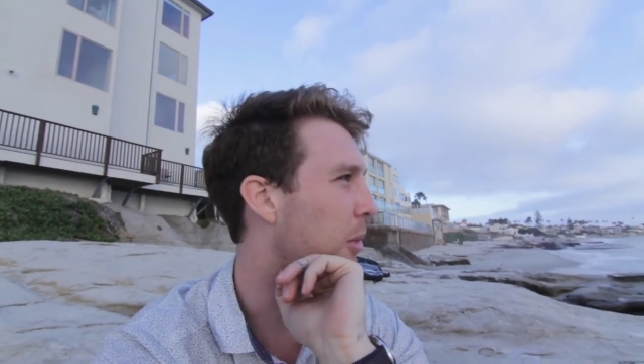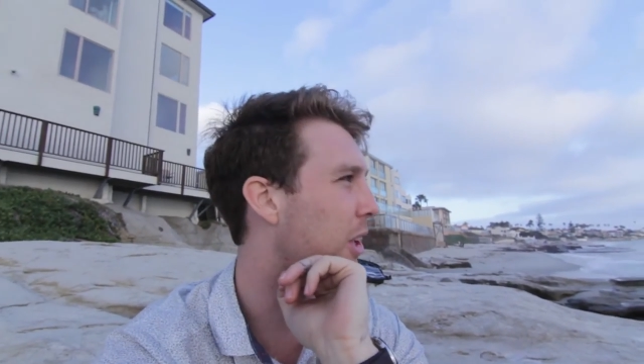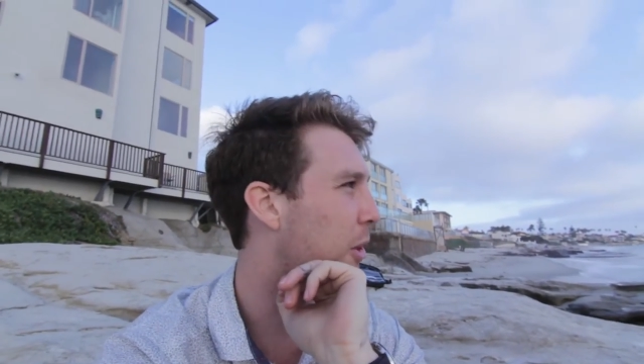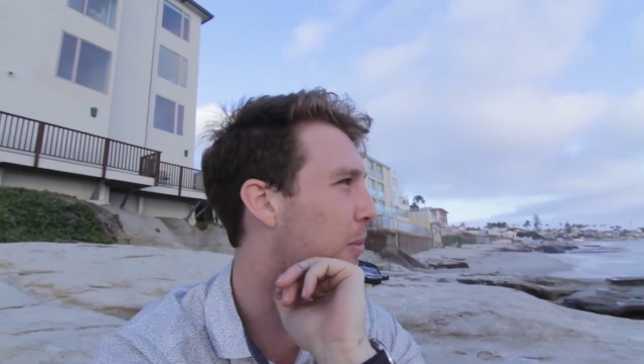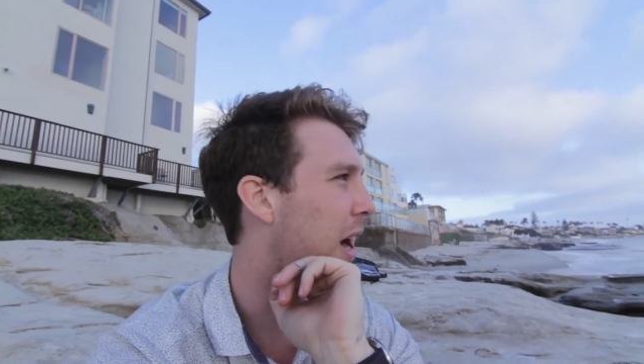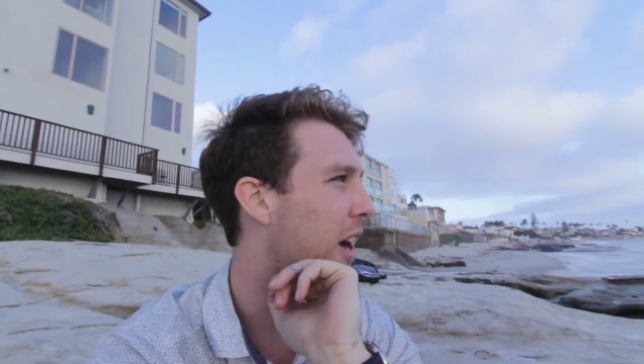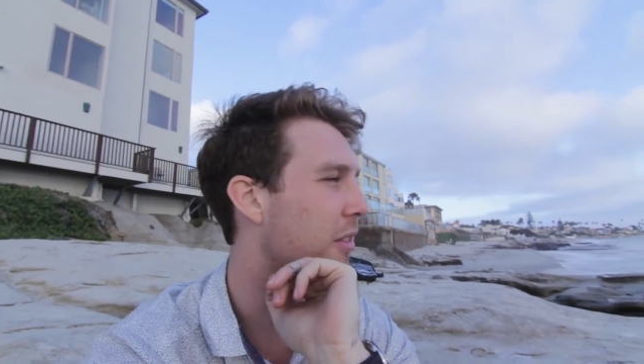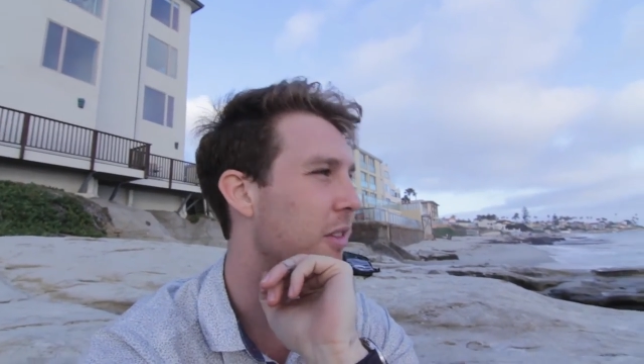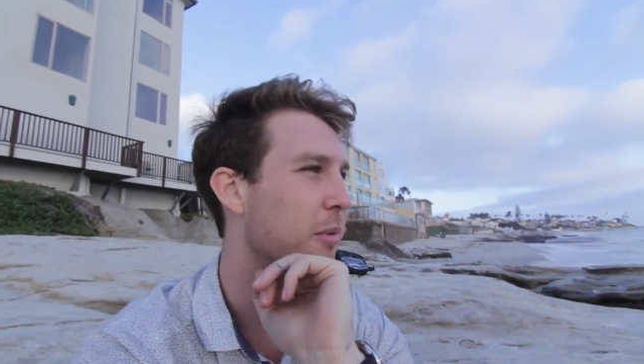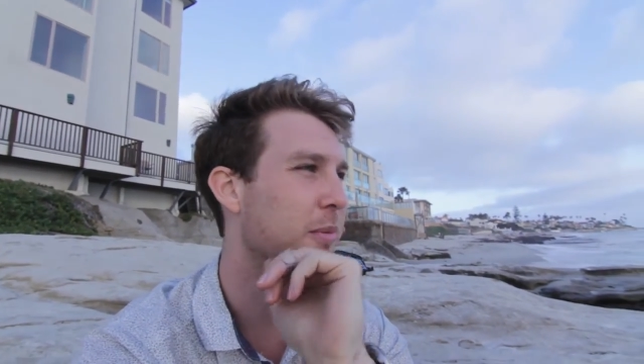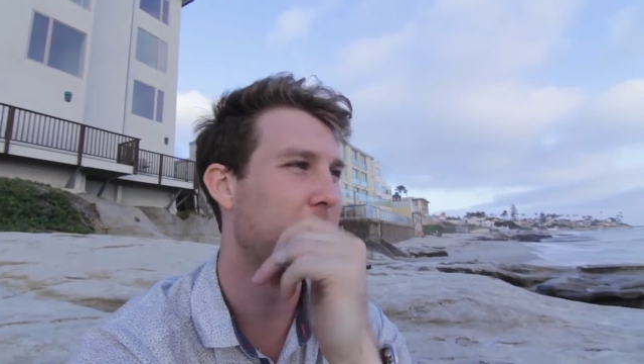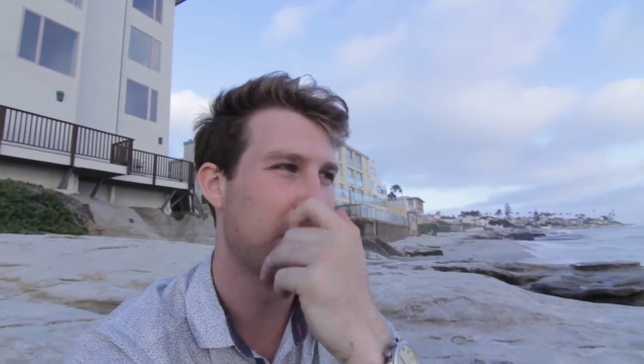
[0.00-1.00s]
a little proud of
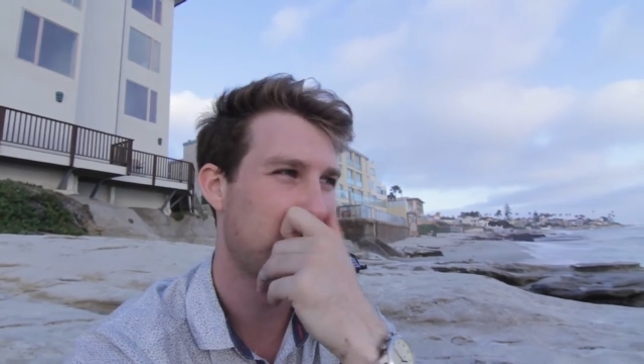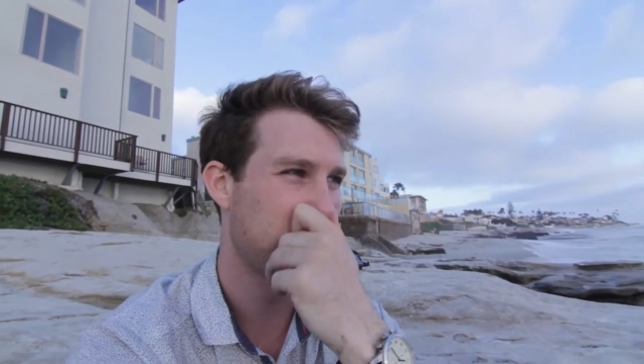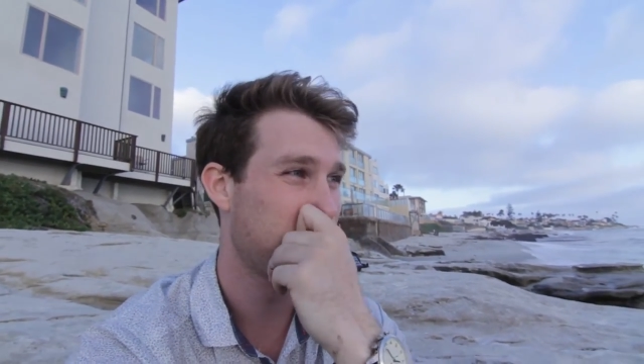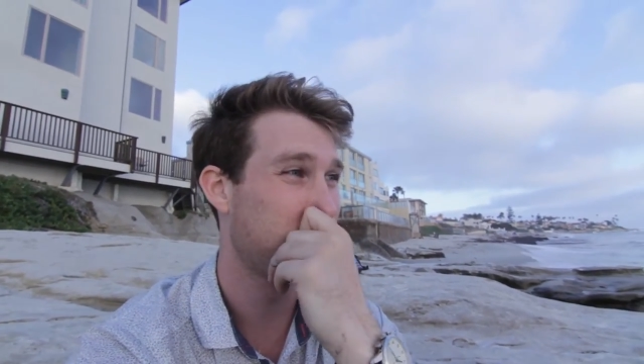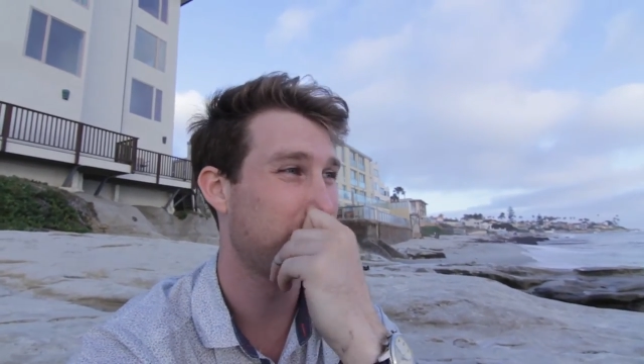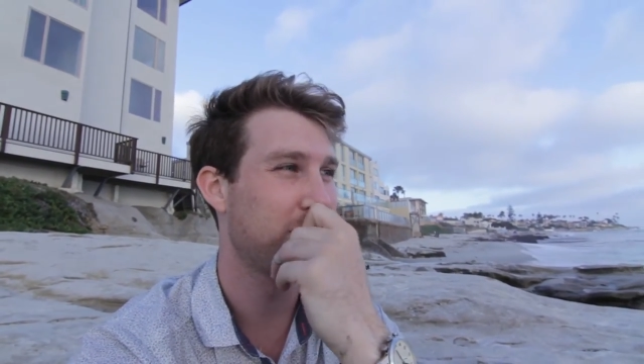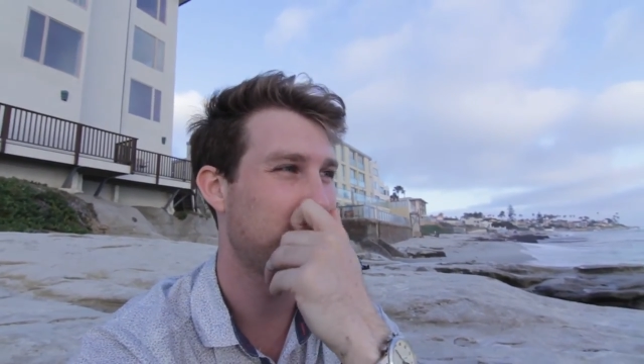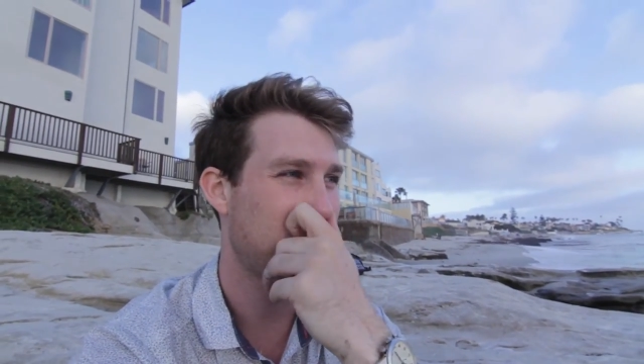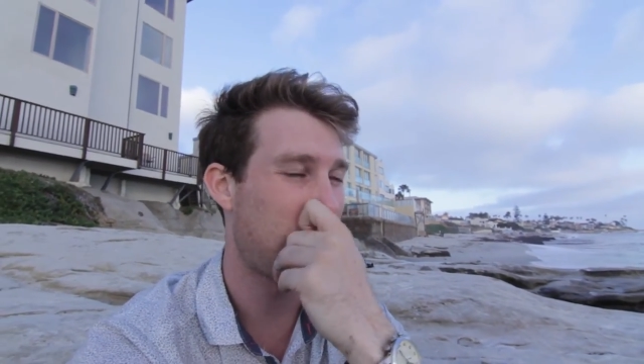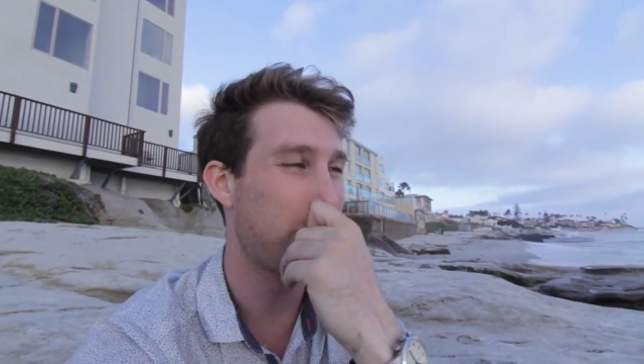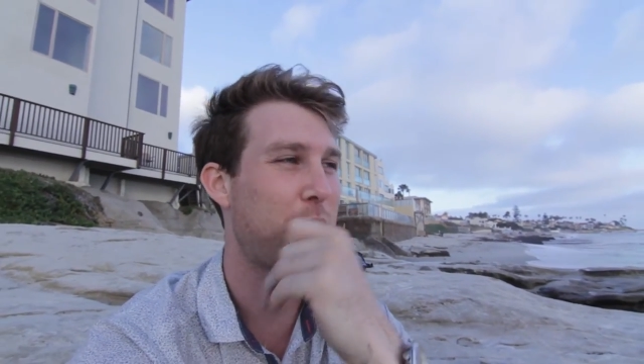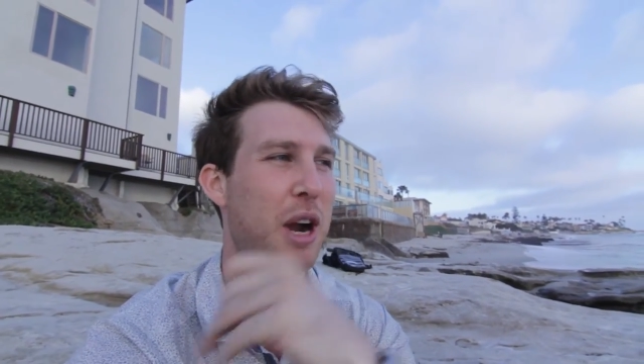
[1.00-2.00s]
him.
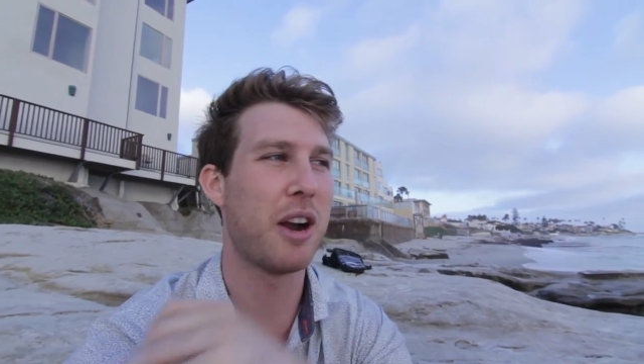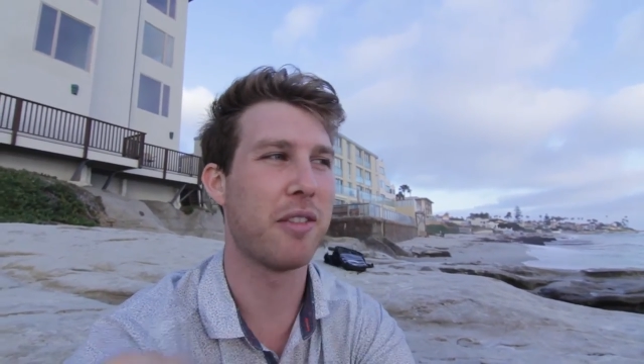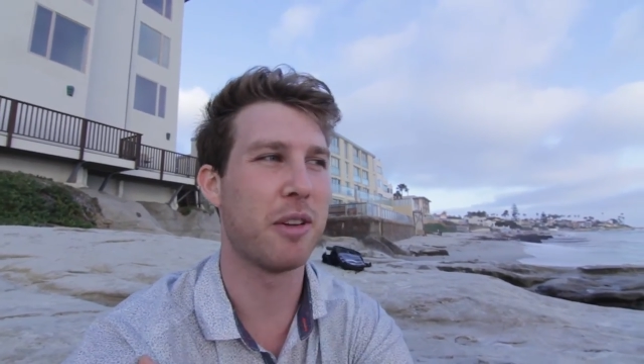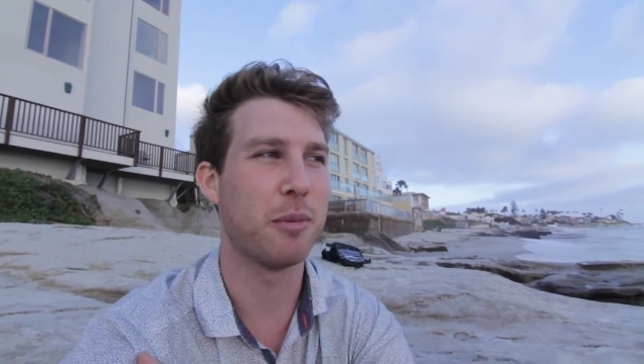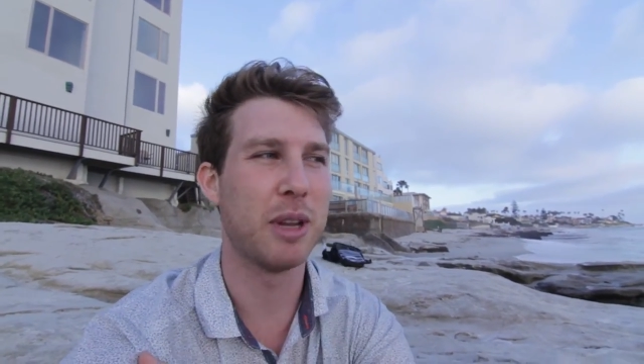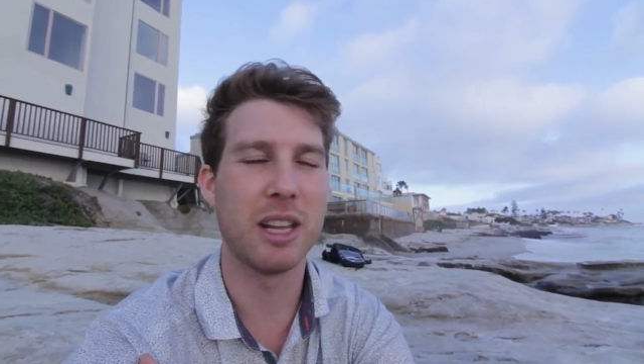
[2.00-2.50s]
I'm proud of him,